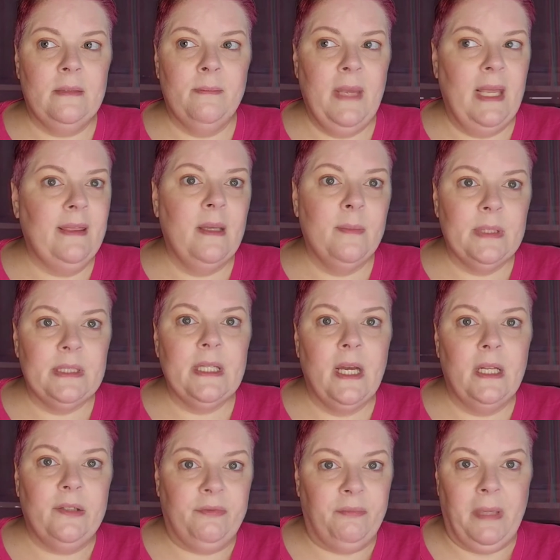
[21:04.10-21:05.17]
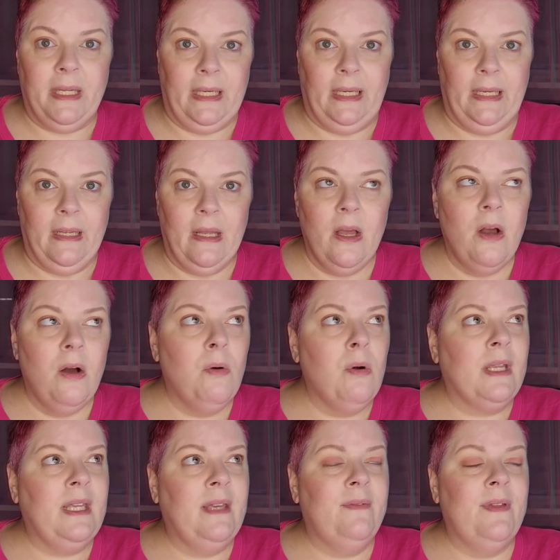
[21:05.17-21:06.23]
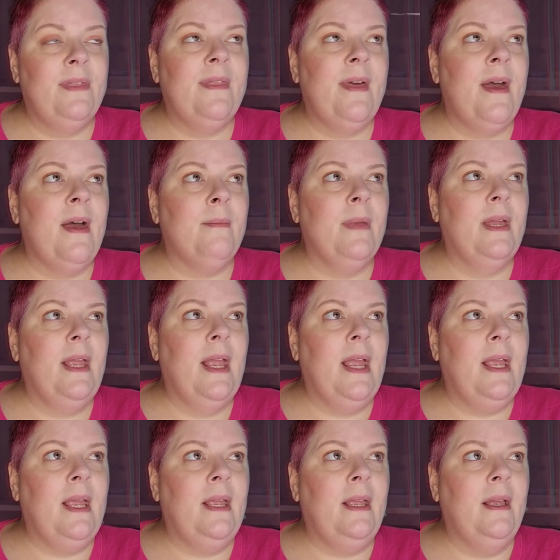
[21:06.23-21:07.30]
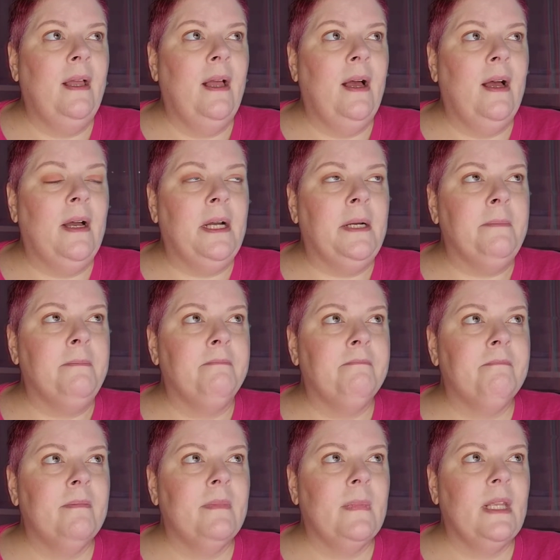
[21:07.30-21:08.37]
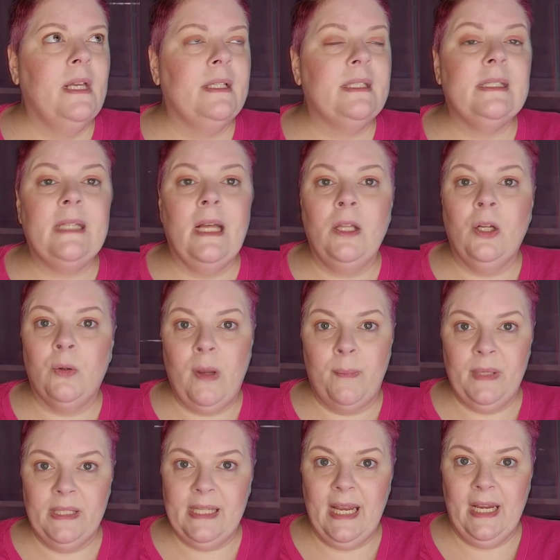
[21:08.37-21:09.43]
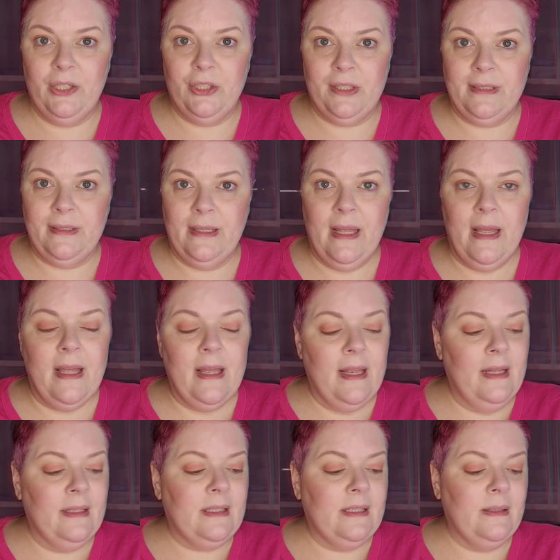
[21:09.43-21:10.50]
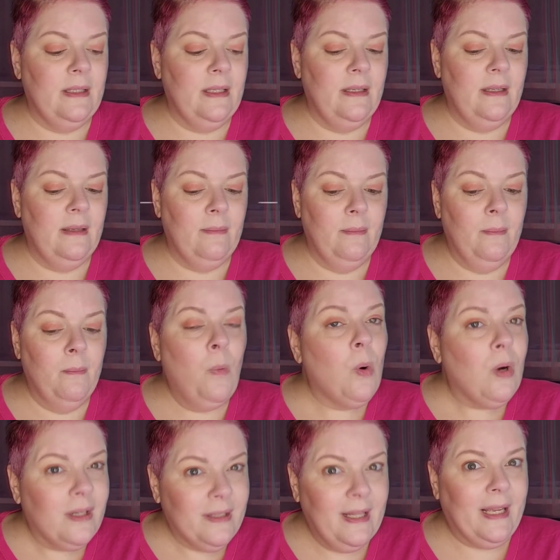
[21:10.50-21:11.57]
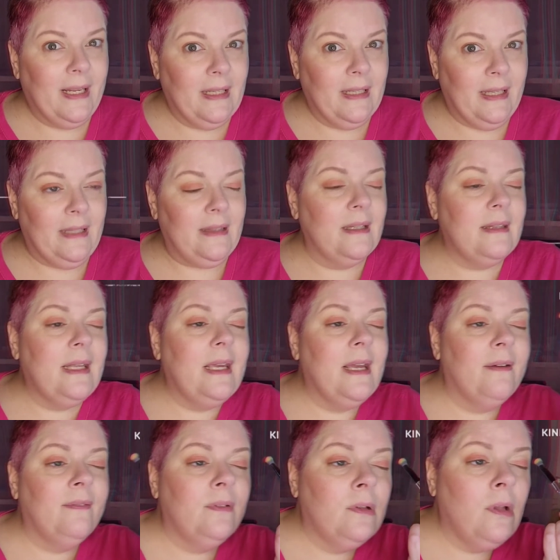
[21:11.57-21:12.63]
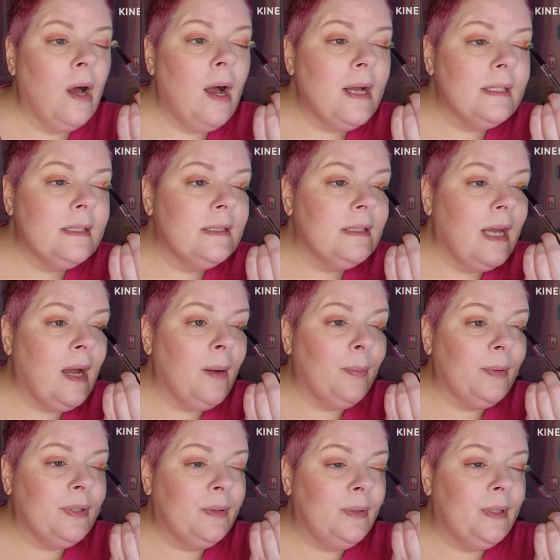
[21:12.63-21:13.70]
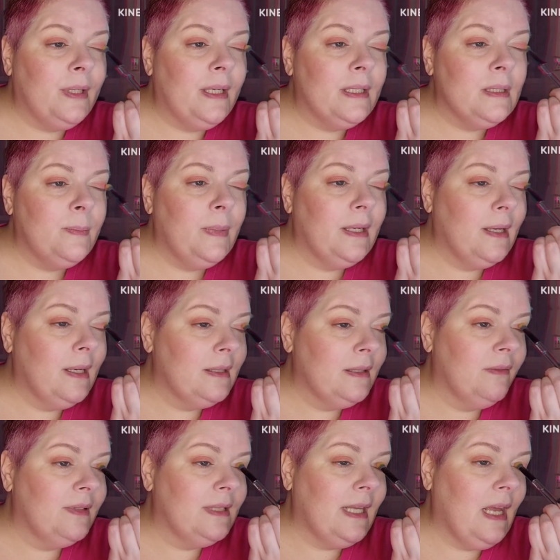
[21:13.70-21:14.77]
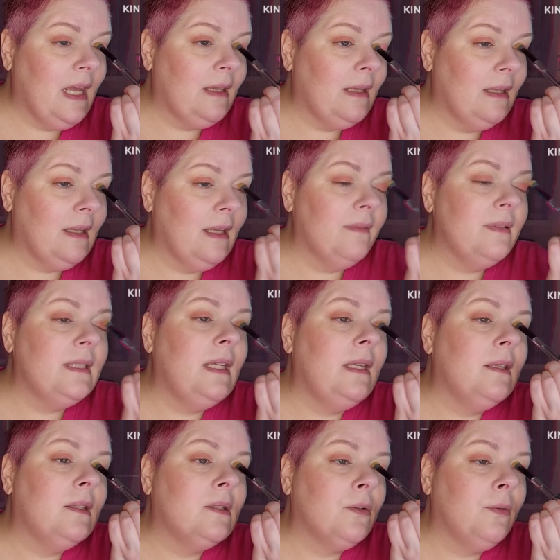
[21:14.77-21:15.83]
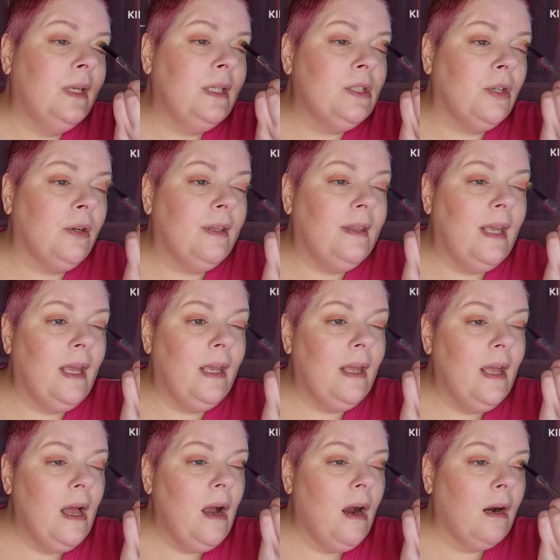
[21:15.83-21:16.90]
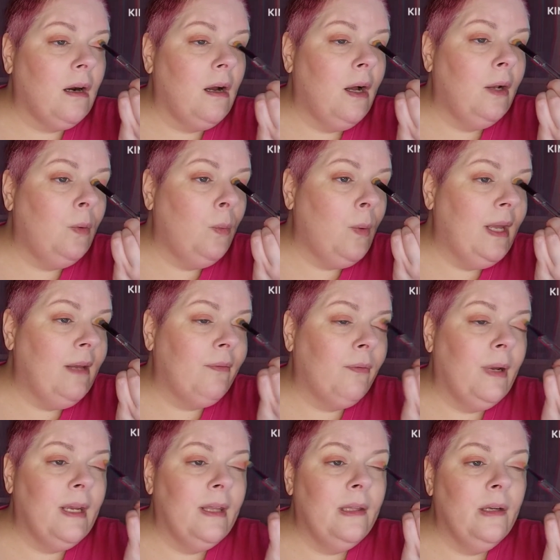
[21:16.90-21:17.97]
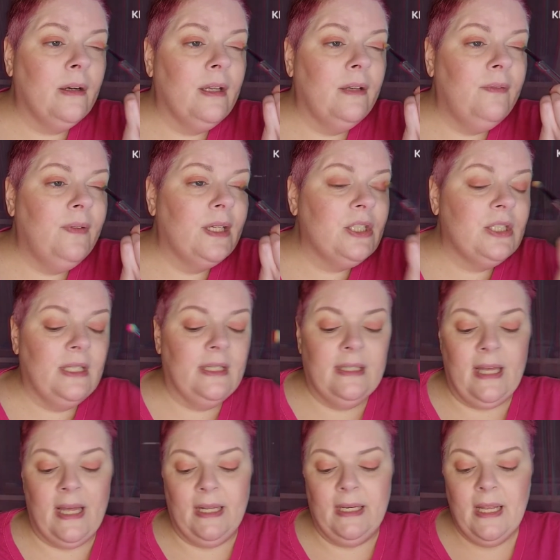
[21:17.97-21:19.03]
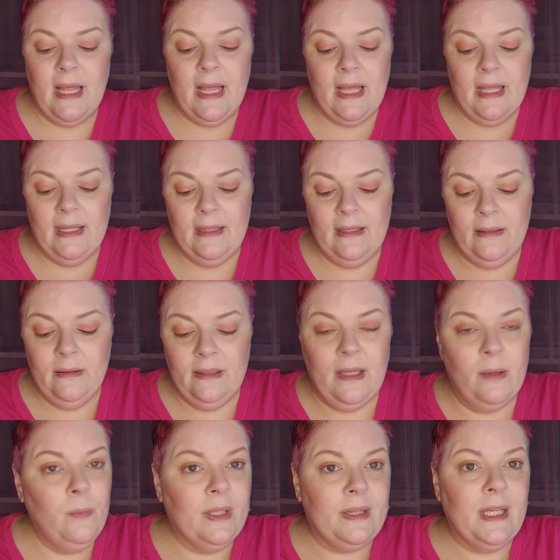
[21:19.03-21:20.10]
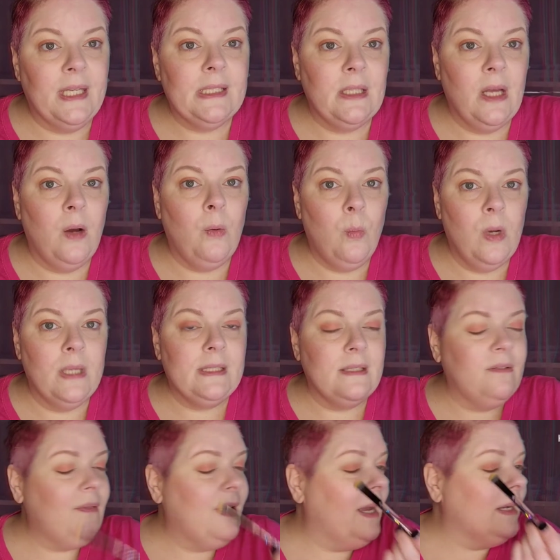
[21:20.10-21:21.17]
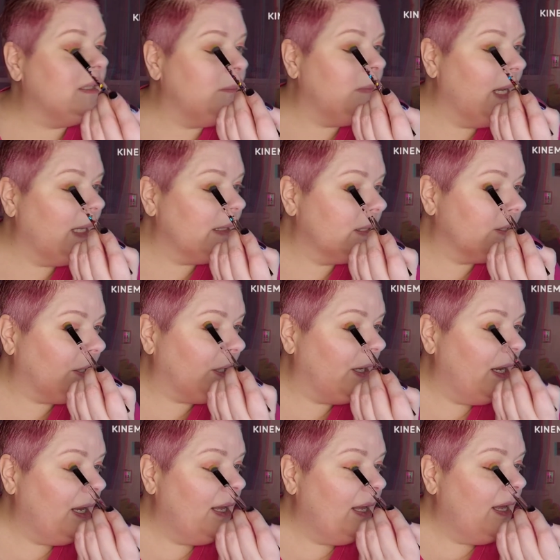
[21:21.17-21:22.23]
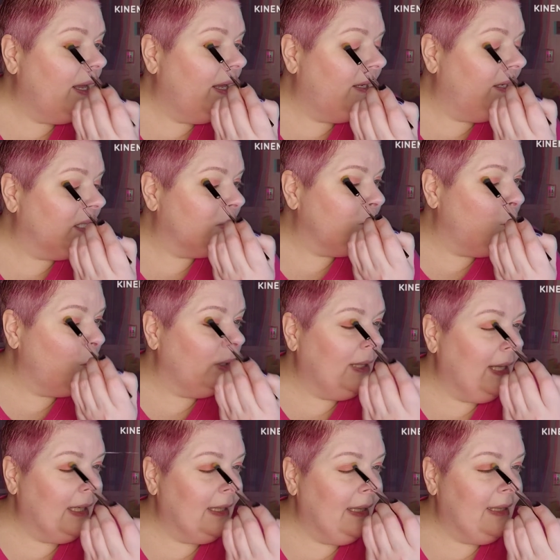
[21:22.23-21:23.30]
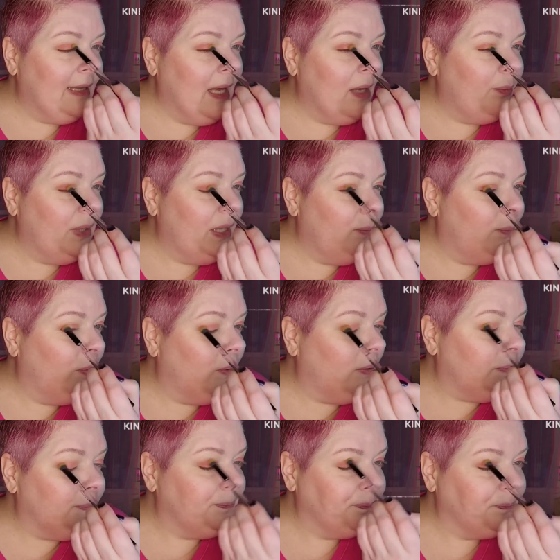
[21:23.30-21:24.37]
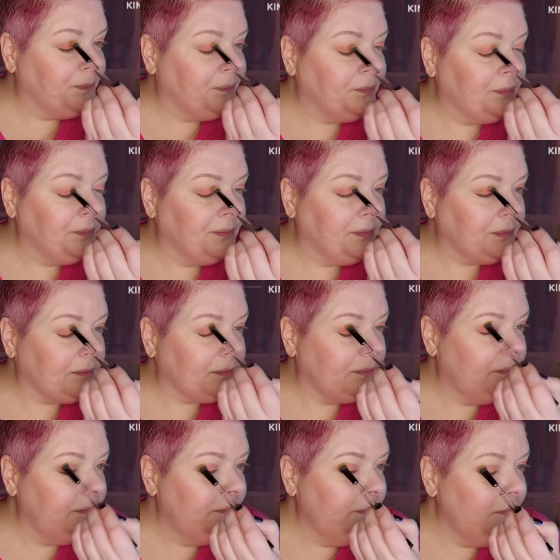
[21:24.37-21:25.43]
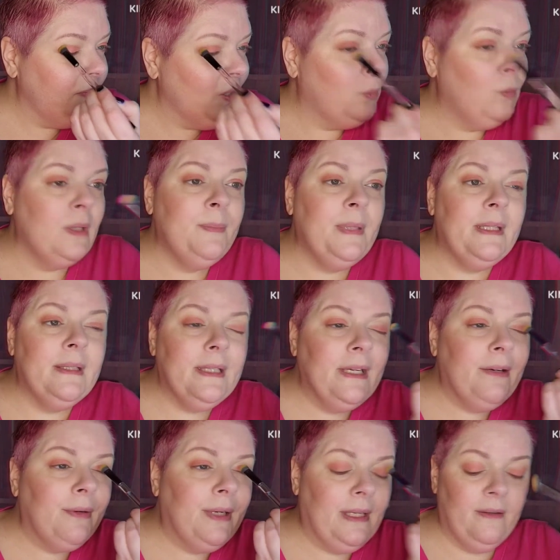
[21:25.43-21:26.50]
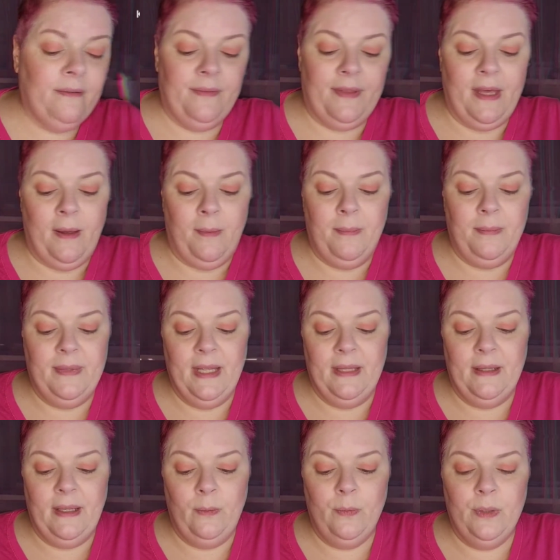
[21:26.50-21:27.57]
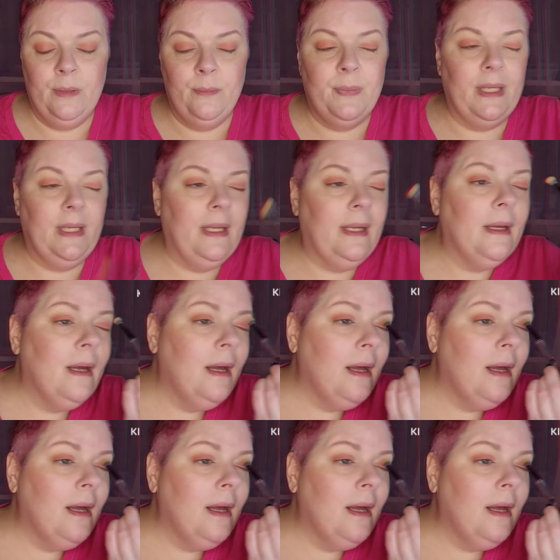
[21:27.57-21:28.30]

made them a ton of money or given them a stellar reputation. It's more likely that they have lost opportunities because of saying that they've seen this creature, and they are unwavering in their conviction that what they saw was in fact a monster. And it's more likely that people would be leery of them than they would be